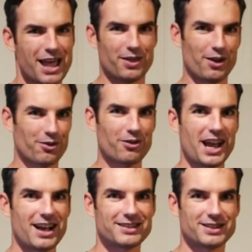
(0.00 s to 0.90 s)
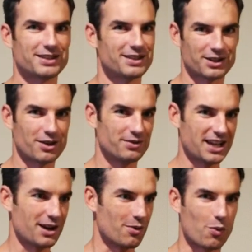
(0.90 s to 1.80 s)
That 3 hours isn't
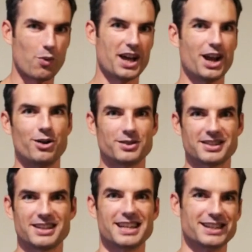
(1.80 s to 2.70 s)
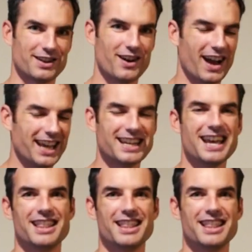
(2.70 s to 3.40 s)
done in one whole stint, right?